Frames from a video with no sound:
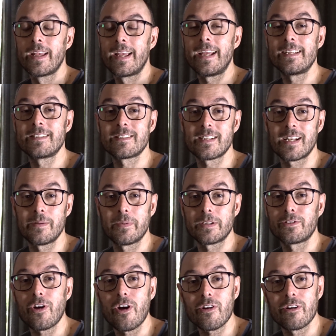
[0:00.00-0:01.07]
is
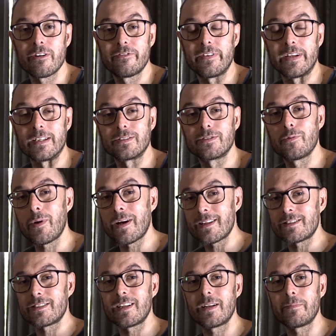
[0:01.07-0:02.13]
cinematography. So what
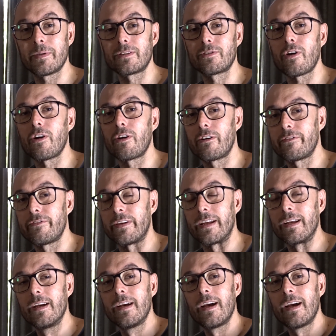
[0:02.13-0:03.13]
is cinematography?